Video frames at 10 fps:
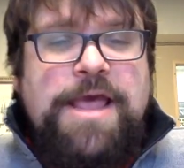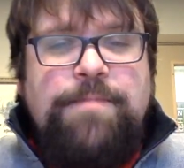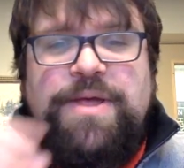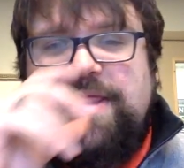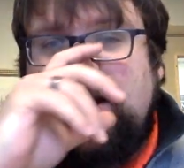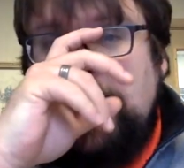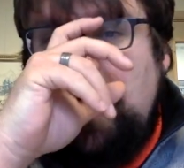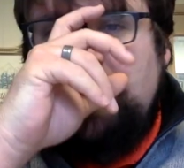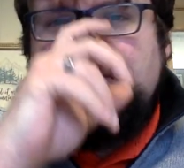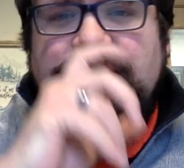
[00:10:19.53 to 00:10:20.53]
But then he
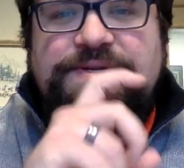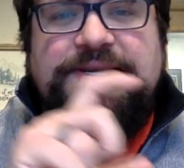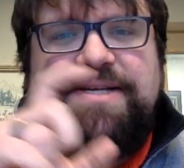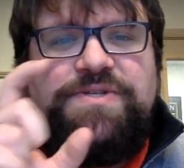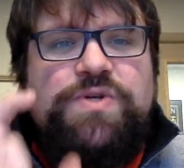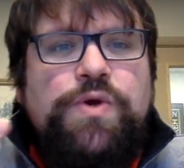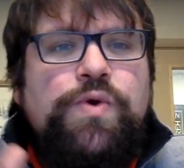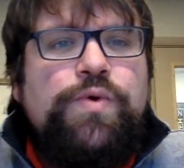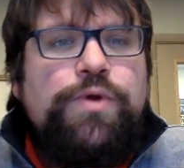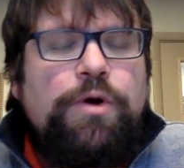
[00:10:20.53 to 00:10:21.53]
also says,
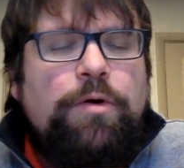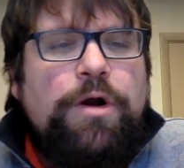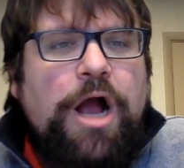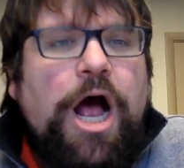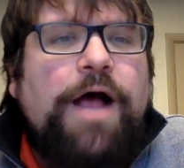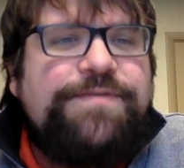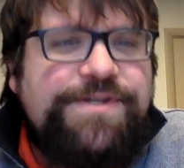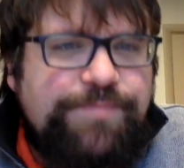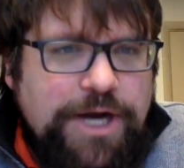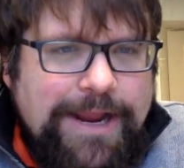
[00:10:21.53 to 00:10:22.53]
to your
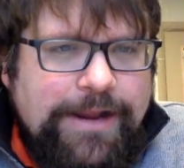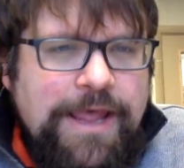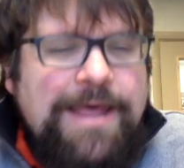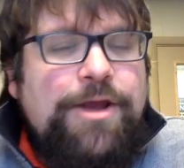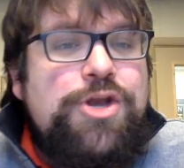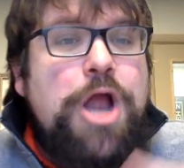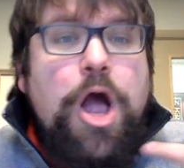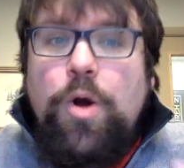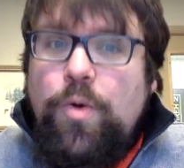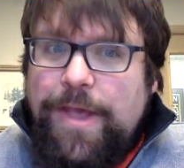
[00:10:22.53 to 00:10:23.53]
offspring,
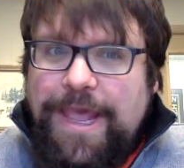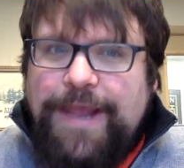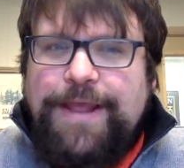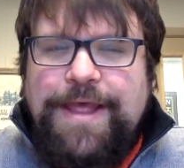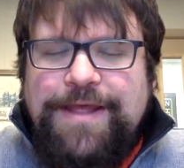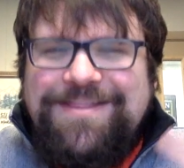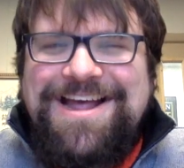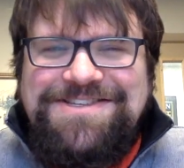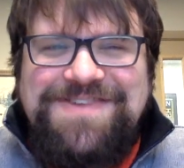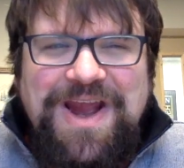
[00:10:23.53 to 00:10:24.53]
knowing
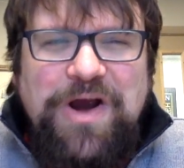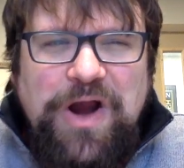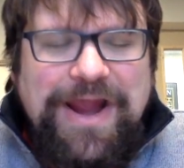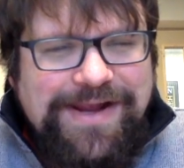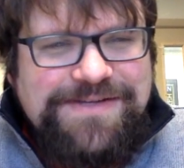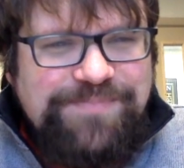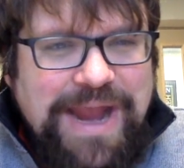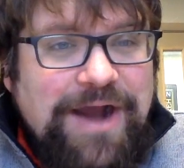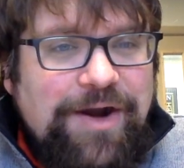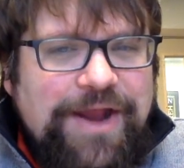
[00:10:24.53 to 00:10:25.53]
that Sarai is
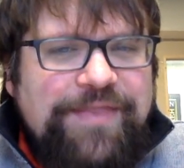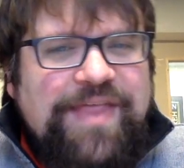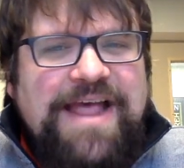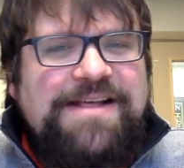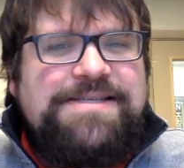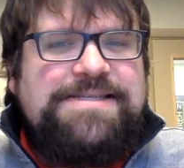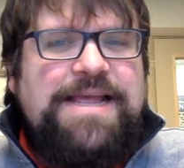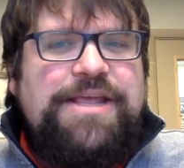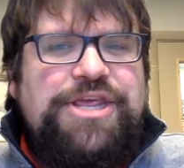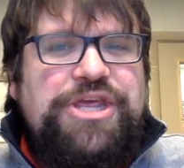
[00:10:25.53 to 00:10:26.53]
barren. That is
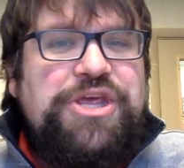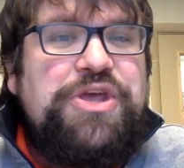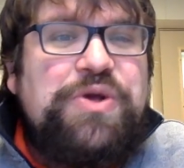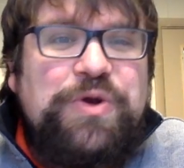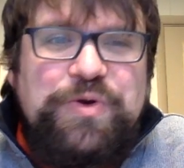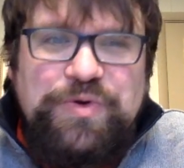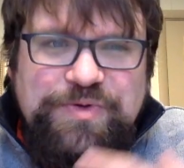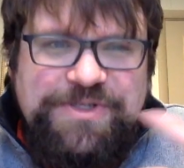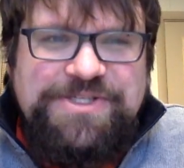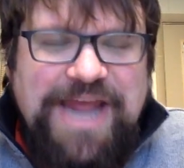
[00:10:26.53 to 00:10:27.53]
a
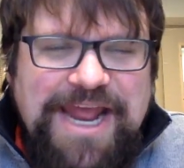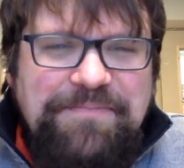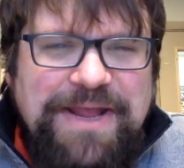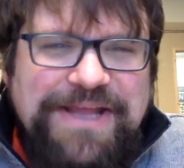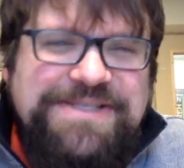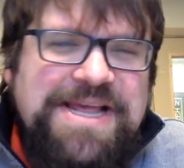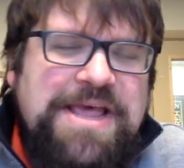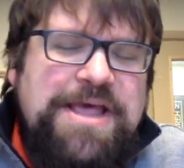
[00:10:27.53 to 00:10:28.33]
huge statement.